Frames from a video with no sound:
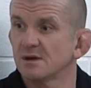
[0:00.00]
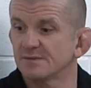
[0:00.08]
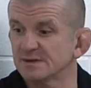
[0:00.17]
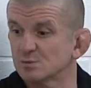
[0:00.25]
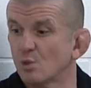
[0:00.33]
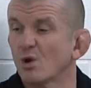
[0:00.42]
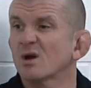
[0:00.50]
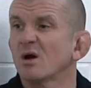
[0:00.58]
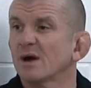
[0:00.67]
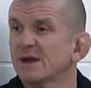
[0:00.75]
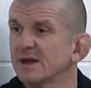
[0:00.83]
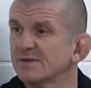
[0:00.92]
there's one
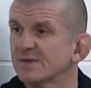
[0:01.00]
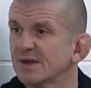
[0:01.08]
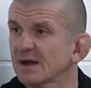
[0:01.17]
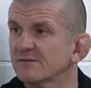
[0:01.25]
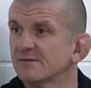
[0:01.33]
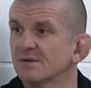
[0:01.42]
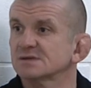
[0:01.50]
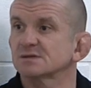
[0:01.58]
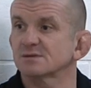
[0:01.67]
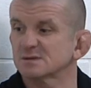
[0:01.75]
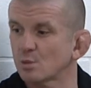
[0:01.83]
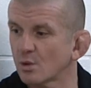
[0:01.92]
guy hitting the deck first, or
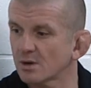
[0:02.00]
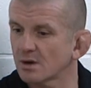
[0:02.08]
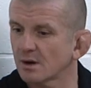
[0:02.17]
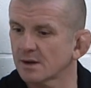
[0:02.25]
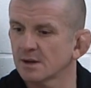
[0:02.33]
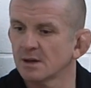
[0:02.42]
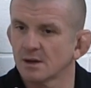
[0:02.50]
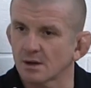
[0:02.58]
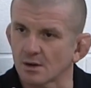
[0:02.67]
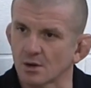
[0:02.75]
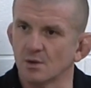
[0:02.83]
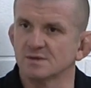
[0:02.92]
there's one guy
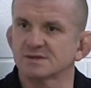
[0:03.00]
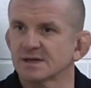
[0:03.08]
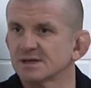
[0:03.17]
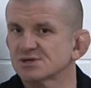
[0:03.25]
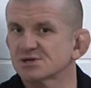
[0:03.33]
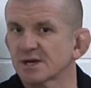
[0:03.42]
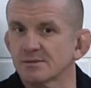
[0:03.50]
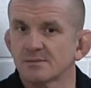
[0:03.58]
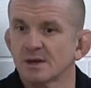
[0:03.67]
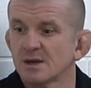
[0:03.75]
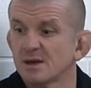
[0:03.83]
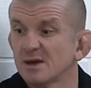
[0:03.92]
losing his shape,
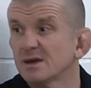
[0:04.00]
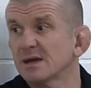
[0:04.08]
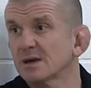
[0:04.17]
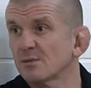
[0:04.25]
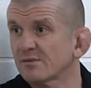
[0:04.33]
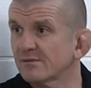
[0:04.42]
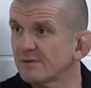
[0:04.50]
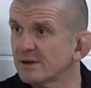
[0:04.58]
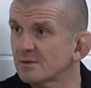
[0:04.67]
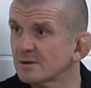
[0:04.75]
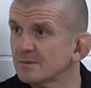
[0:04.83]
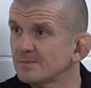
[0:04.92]
get him off the field.